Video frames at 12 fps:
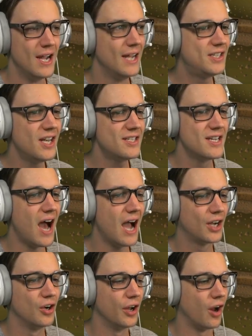It's just
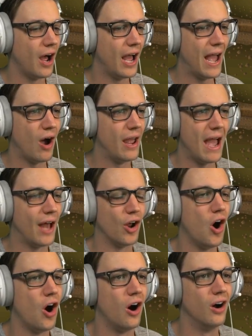not good at
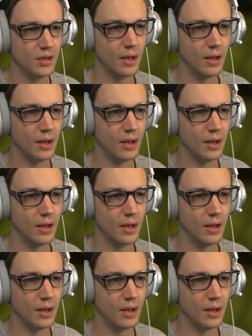all.